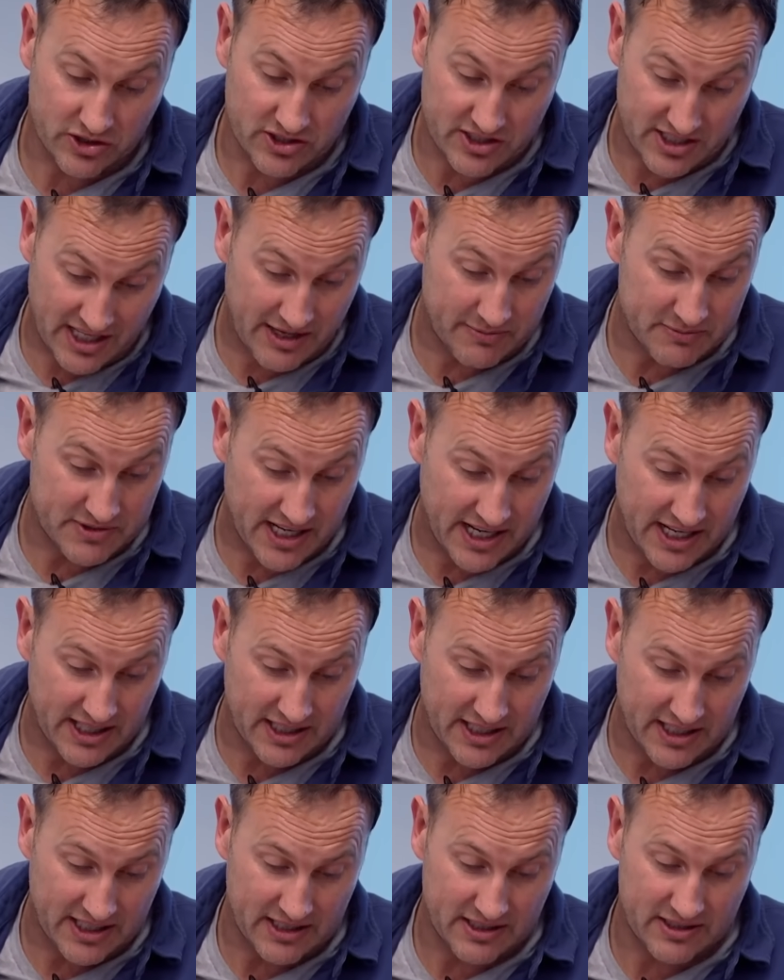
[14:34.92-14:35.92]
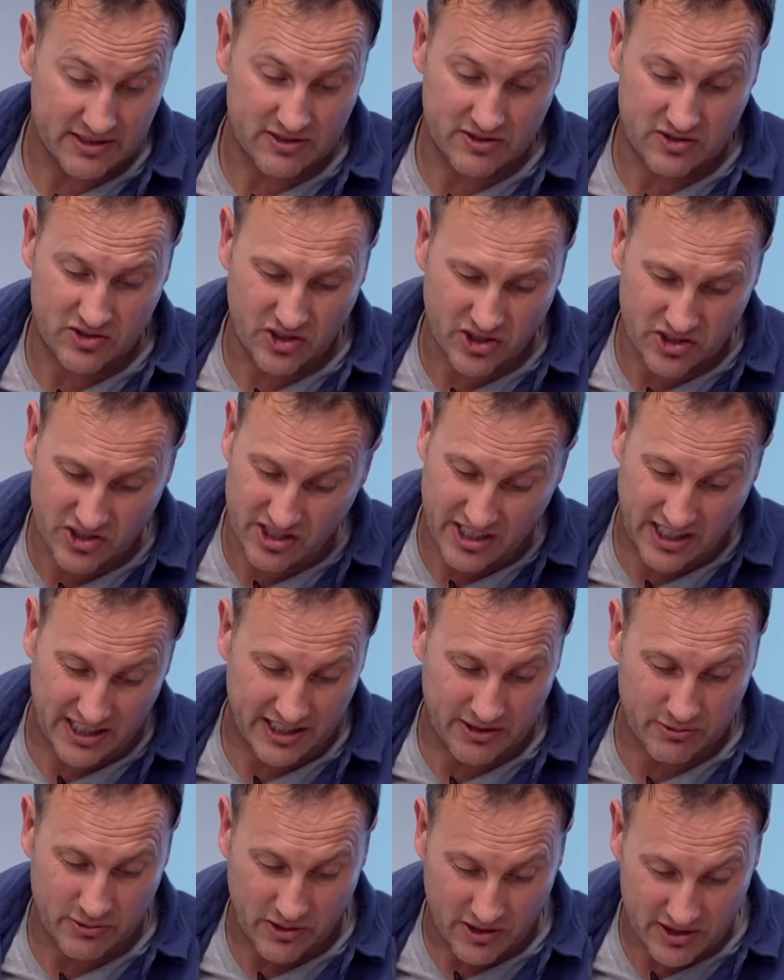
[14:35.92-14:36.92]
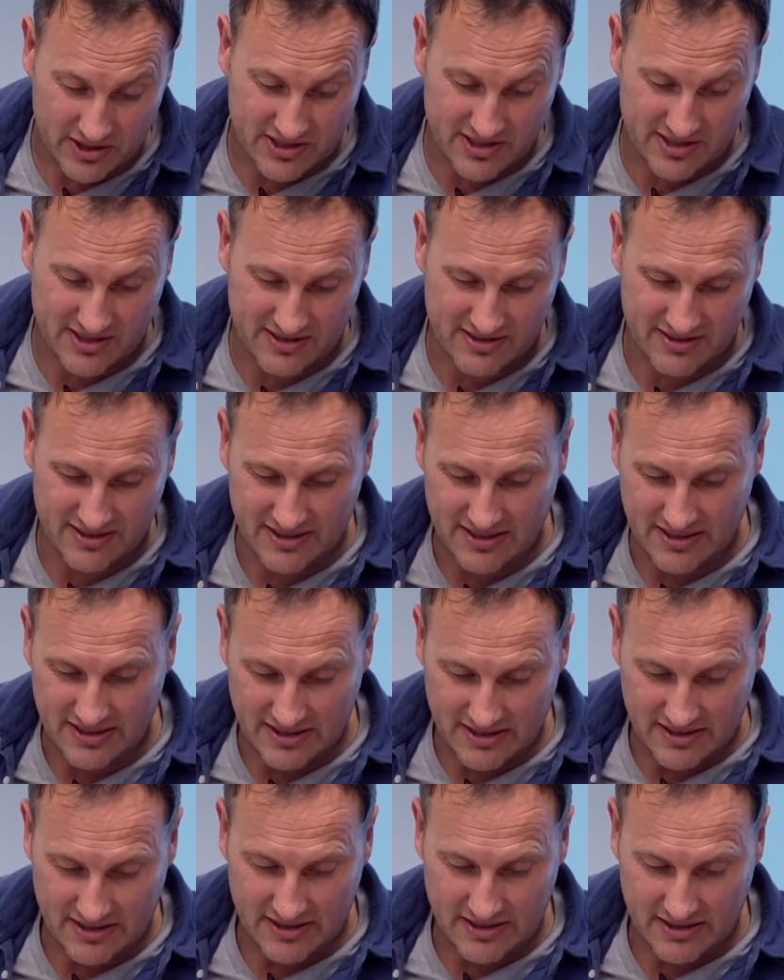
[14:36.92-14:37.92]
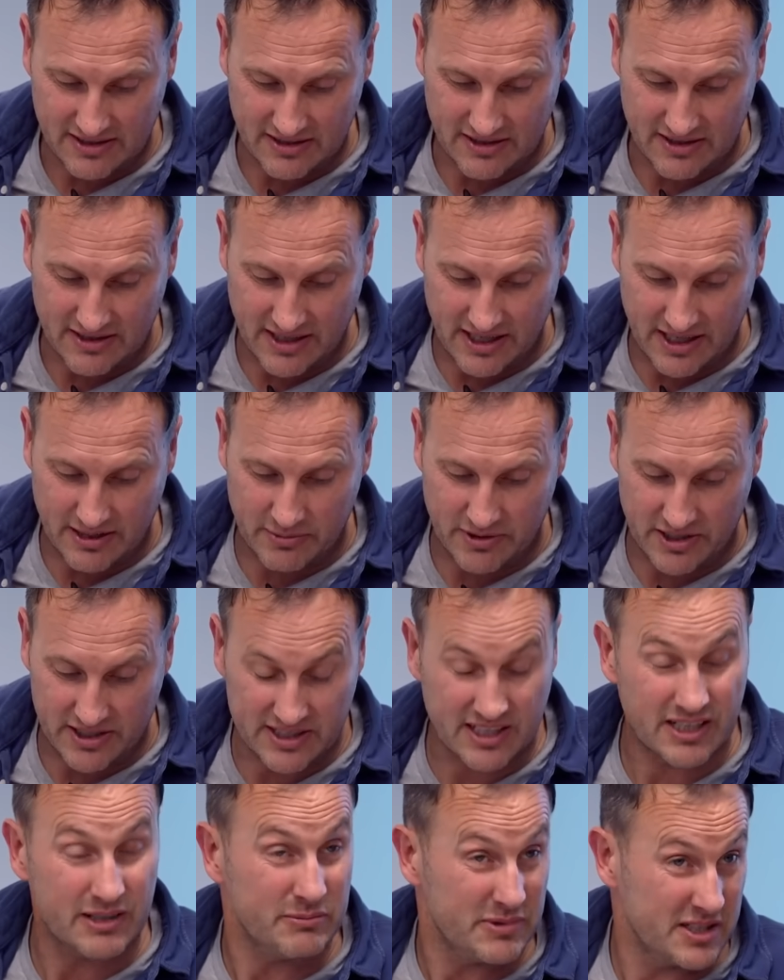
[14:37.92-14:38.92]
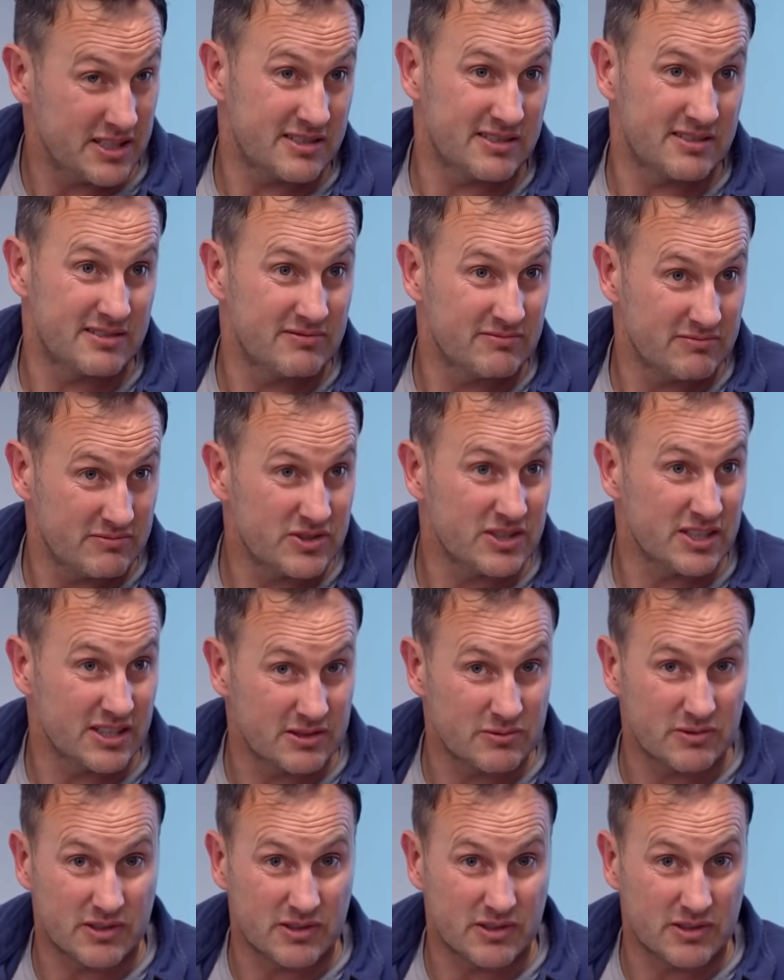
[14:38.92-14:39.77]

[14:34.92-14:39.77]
on Sam Taylor. Yeah. Josh Kelly was... there, but he's going to miss six